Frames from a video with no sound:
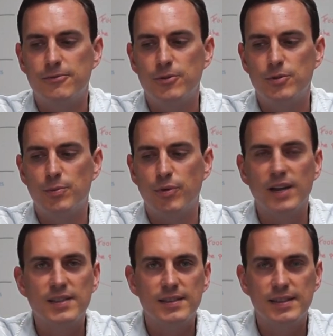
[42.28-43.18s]
food
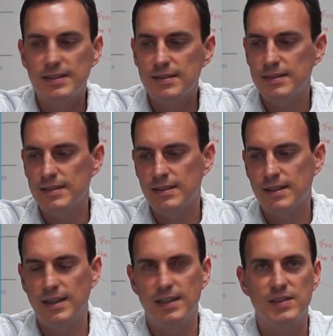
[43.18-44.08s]
processing
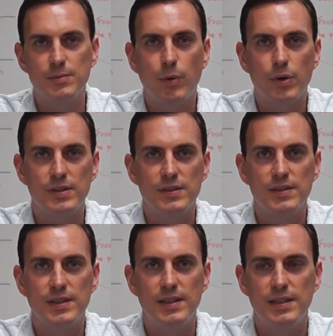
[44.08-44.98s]
and its
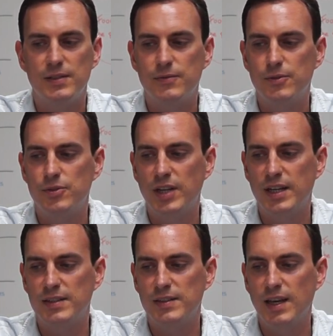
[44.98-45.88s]
importance in these food
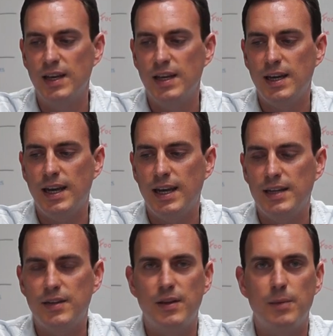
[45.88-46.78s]
chains,
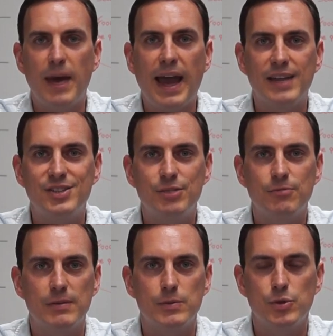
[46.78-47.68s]
and the
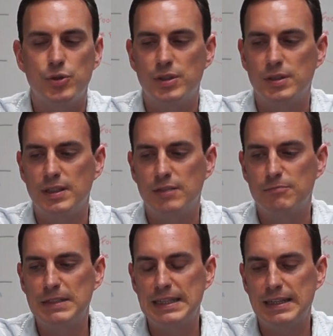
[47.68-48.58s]
packaging revolution
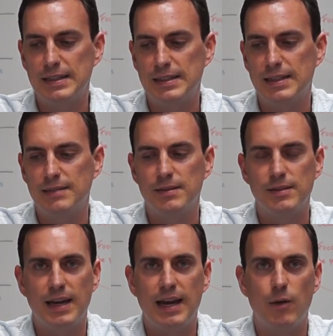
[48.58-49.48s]
in retailing and
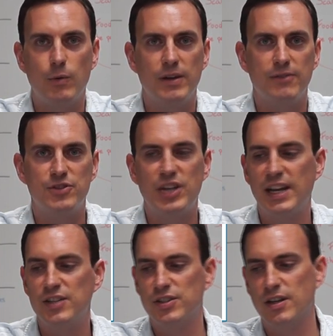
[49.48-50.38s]
how we have
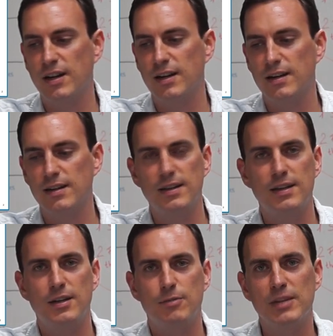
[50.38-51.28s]
changed our
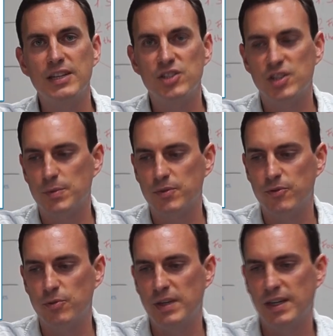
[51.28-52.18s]
relationship to
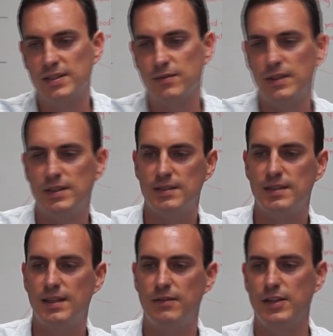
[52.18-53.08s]
food because of these
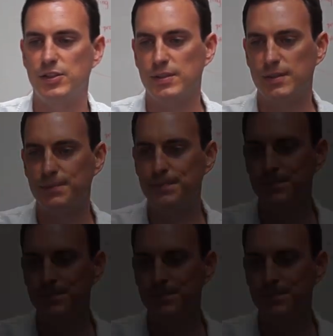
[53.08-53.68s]
innovations.